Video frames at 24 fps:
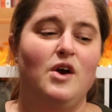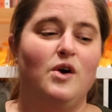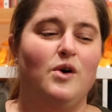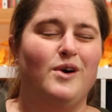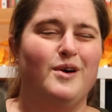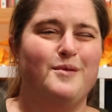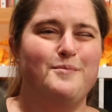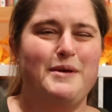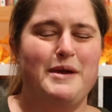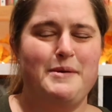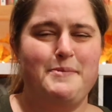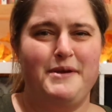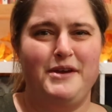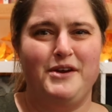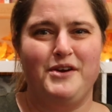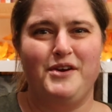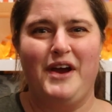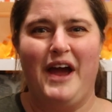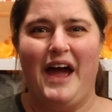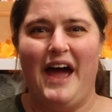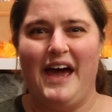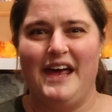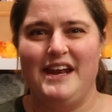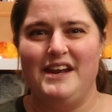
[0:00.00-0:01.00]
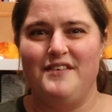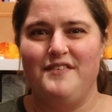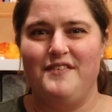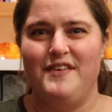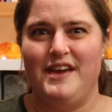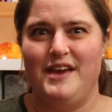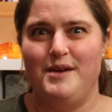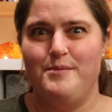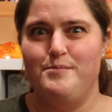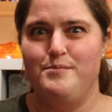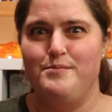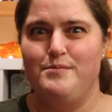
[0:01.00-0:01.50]
or maybe you're kind of
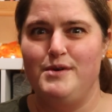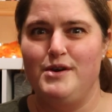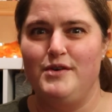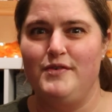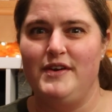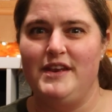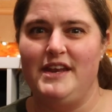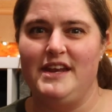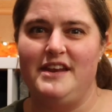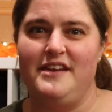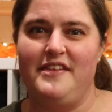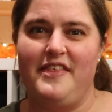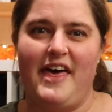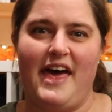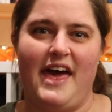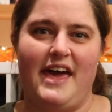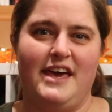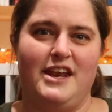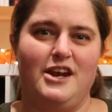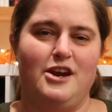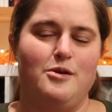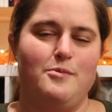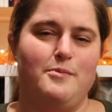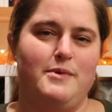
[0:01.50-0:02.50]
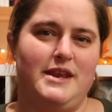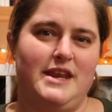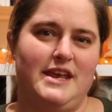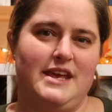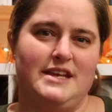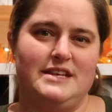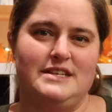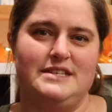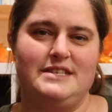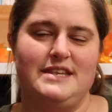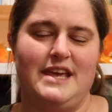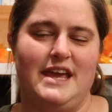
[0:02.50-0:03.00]
moving into that
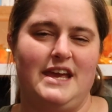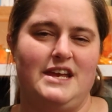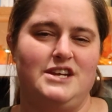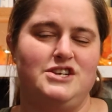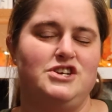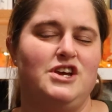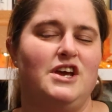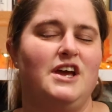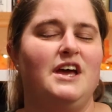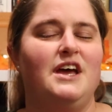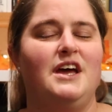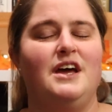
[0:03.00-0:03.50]
intermediate stage,